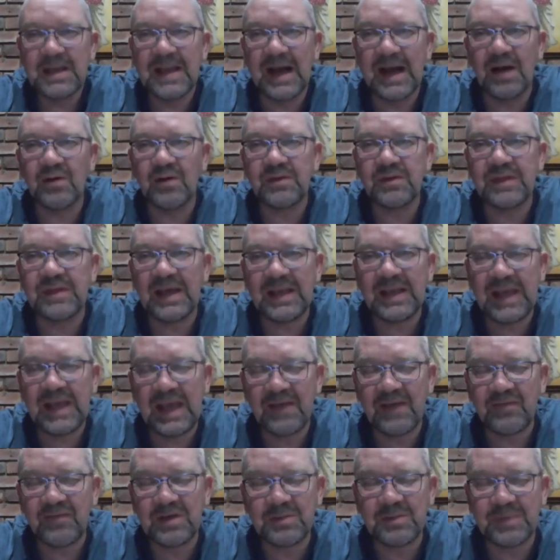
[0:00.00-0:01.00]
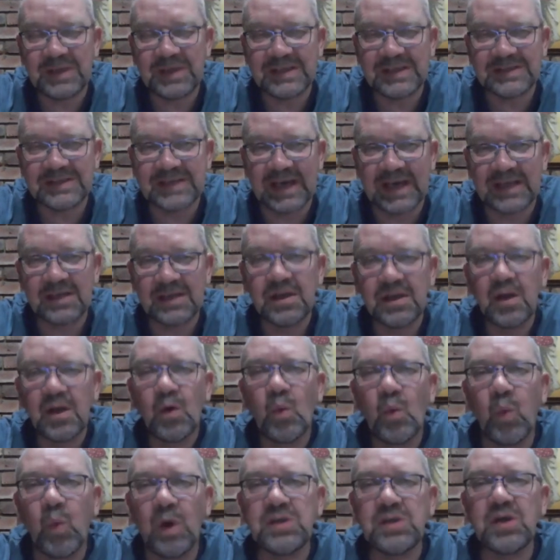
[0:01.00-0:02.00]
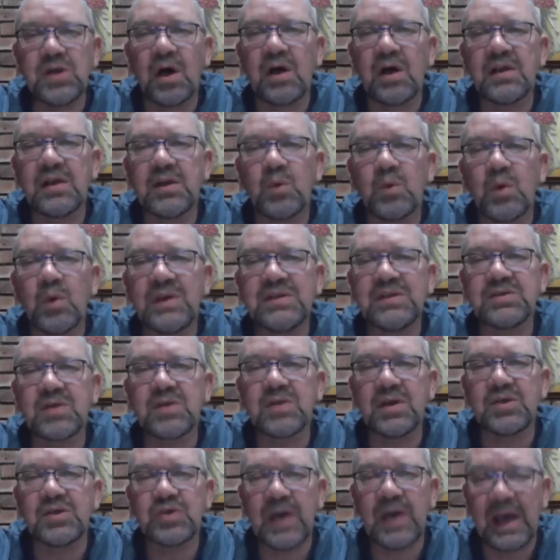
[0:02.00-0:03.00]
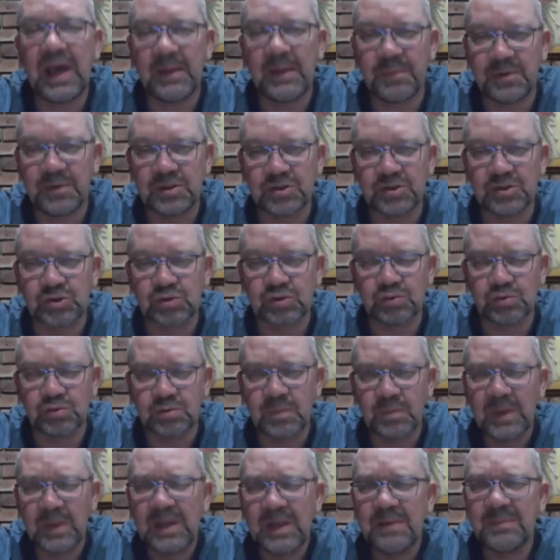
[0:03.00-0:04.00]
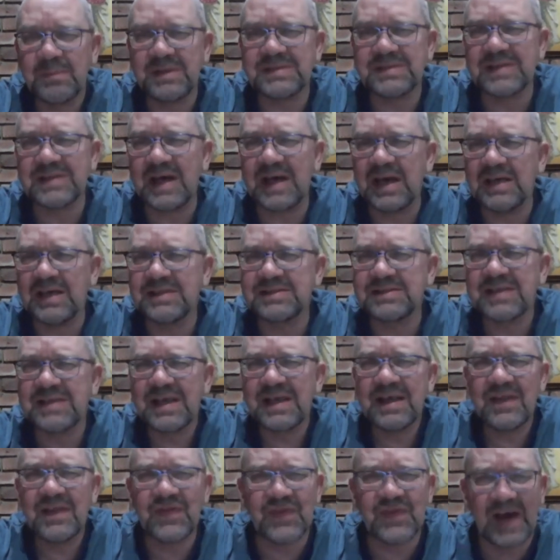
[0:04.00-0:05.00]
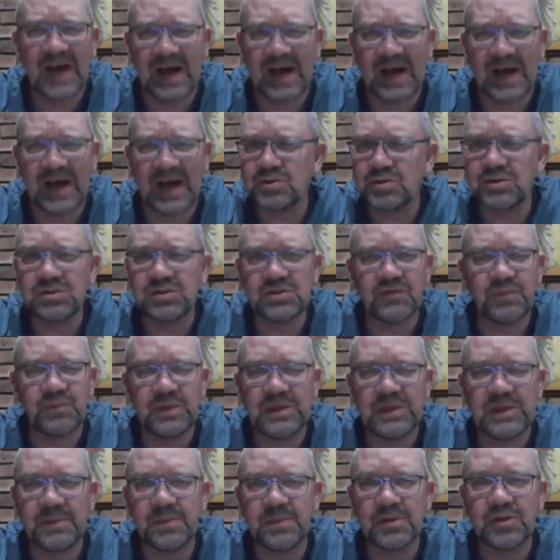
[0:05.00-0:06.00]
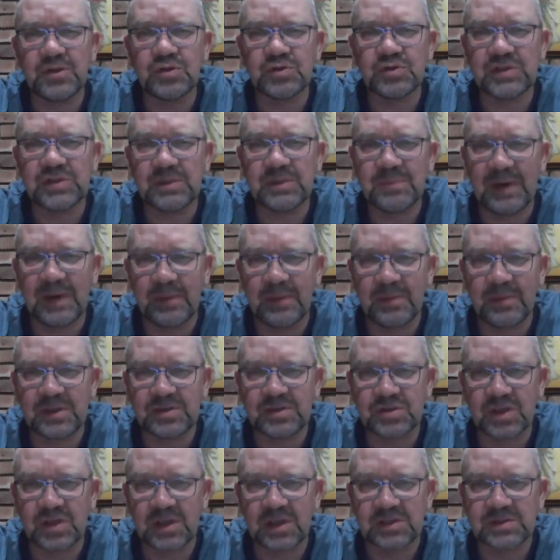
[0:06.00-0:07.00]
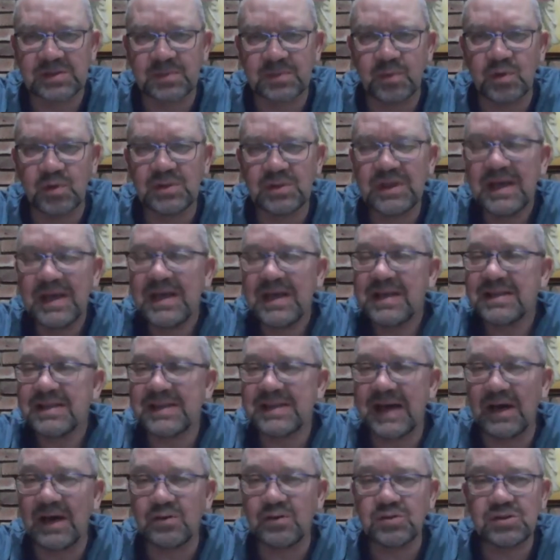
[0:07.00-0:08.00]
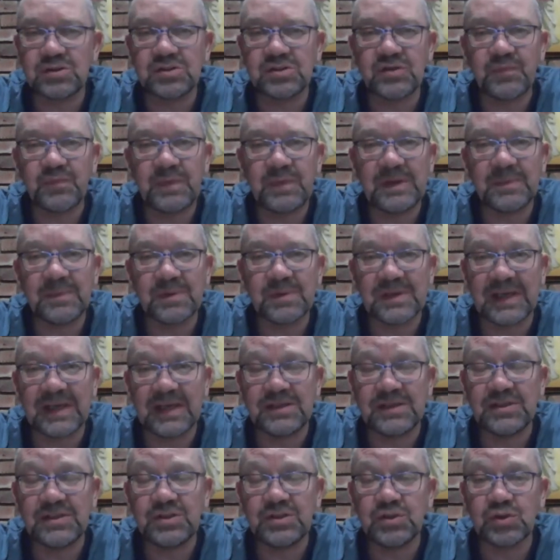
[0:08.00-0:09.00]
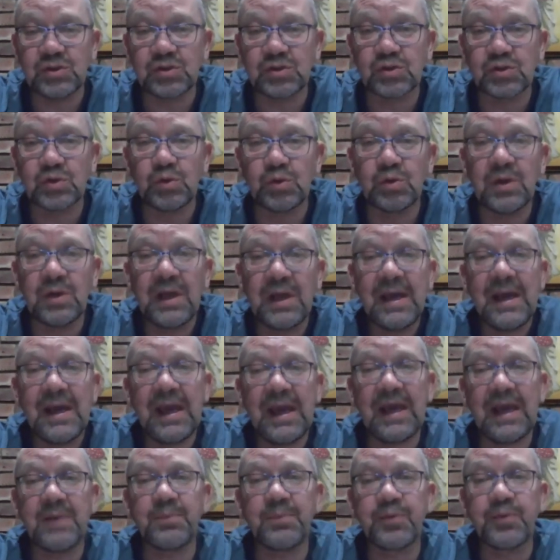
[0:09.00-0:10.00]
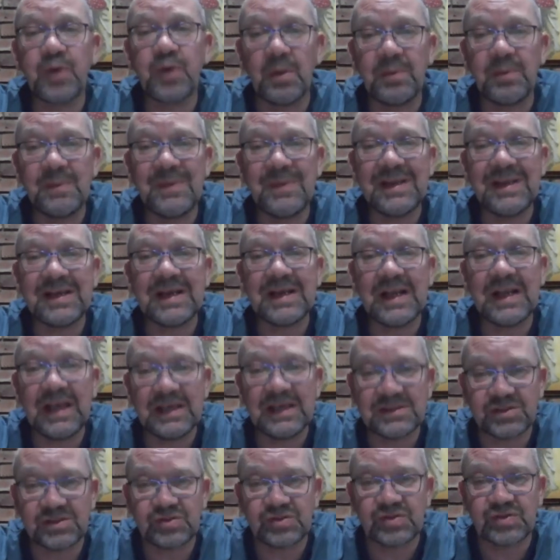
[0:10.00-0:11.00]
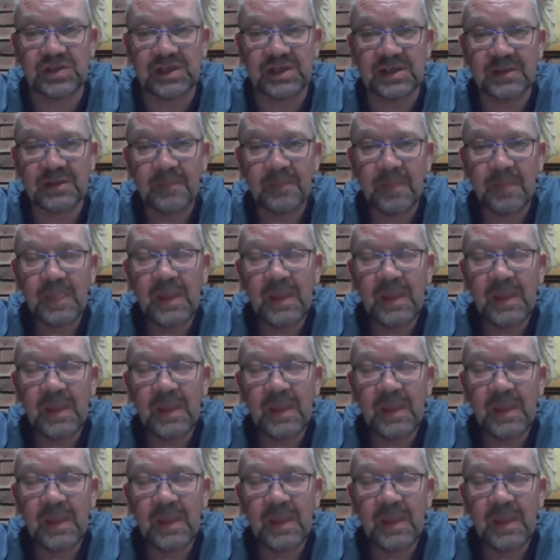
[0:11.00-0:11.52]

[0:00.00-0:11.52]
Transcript: Now, that having been done, what, are, what is going to happen at school? Besides thousands of people using public transport, thousands of people getting to school and probably clustering.